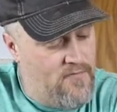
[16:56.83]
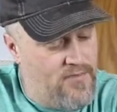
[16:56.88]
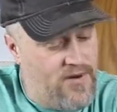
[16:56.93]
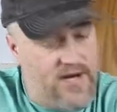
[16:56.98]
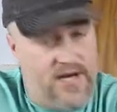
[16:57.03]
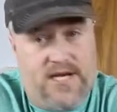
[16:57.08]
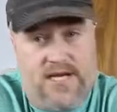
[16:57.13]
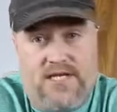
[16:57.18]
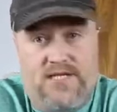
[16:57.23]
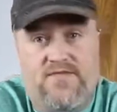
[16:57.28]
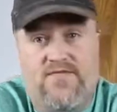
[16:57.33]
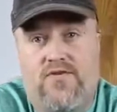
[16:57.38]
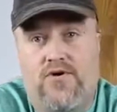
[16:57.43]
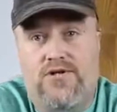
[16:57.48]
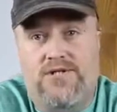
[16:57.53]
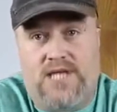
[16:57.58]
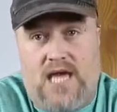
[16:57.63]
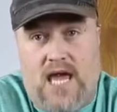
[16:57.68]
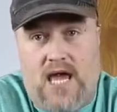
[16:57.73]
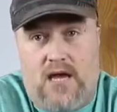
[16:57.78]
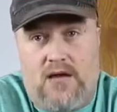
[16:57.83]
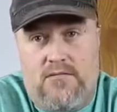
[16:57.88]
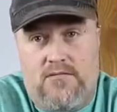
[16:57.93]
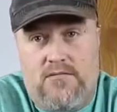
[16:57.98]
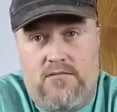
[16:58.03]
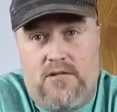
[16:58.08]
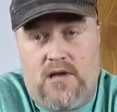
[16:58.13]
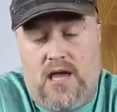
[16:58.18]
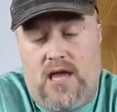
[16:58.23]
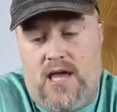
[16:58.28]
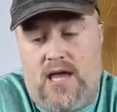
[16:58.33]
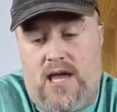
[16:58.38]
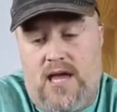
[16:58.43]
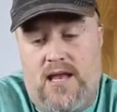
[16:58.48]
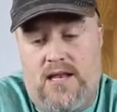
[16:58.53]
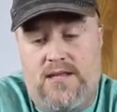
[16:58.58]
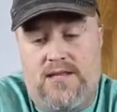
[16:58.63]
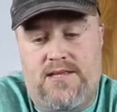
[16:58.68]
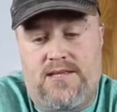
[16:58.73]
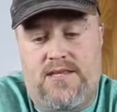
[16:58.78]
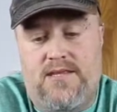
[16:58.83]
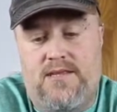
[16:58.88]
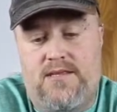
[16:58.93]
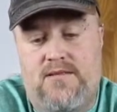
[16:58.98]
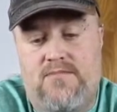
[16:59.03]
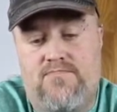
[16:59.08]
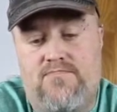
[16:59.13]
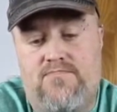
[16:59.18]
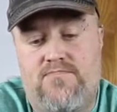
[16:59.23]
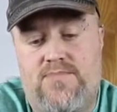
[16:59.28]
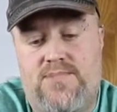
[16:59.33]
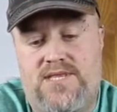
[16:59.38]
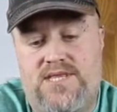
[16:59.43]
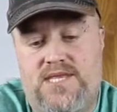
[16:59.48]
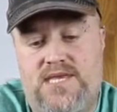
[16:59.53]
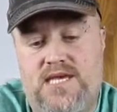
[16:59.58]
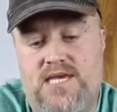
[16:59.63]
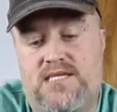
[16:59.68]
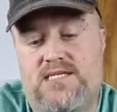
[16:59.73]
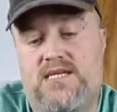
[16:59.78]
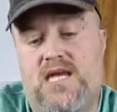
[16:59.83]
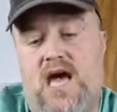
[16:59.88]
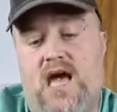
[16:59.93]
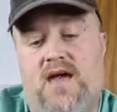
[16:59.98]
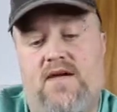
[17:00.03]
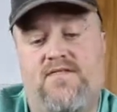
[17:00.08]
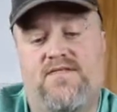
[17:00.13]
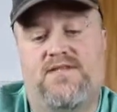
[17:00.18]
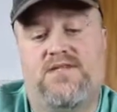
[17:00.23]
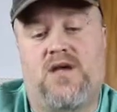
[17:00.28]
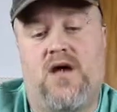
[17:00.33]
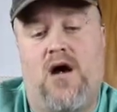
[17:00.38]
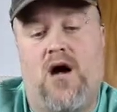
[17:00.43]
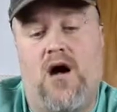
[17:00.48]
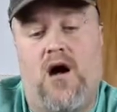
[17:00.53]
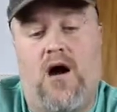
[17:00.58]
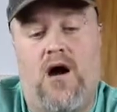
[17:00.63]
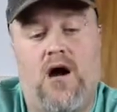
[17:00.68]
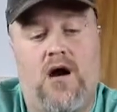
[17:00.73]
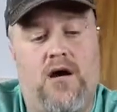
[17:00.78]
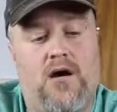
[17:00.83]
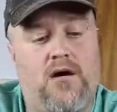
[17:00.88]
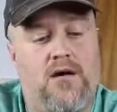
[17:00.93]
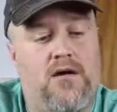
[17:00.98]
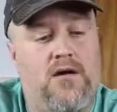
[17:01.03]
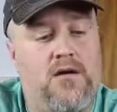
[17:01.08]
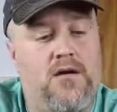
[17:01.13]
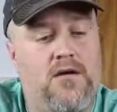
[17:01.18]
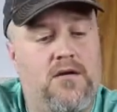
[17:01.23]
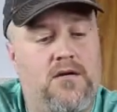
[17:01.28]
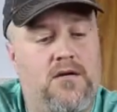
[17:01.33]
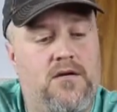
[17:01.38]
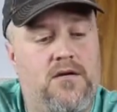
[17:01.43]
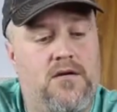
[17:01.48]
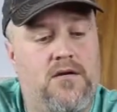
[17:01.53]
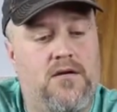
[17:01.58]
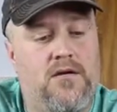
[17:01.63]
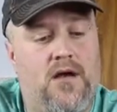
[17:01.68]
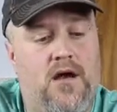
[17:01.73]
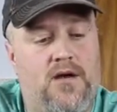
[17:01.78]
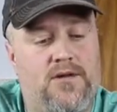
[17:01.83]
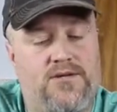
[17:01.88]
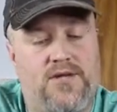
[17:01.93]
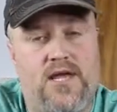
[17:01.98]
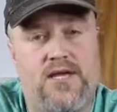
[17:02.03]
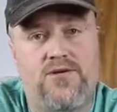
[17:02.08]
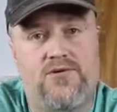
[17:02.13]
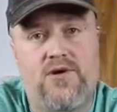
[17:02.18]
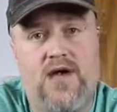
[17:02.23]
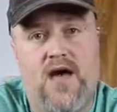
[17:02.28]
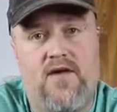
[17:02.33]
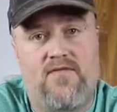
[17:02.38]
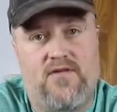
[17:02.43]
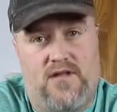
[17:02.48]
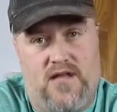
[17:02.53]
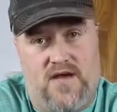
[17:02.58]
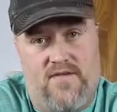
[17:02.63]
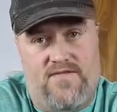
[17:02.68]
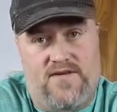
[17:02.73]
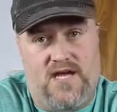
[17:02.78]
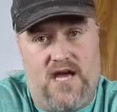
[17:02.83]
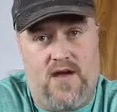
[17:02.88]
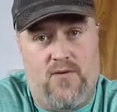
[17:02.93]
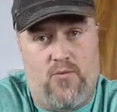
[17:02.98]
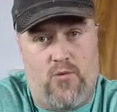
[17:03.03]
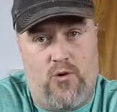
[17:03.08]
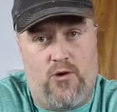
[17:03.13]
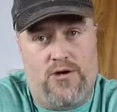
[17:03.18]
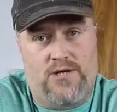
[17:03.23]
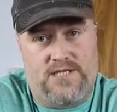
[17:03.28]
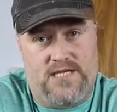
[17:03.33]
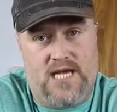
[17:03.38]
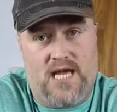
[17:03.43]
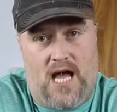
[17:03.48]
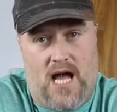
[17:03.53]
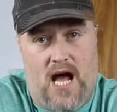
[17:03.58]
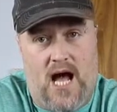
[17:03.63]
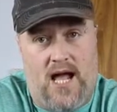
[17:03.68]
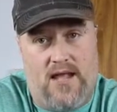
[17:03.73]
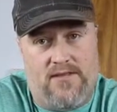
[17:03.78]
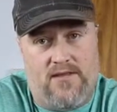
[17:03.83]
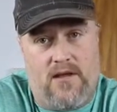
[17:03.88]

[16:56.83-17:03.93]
it is full tang. And these knives are, they do have a lifetime warranty on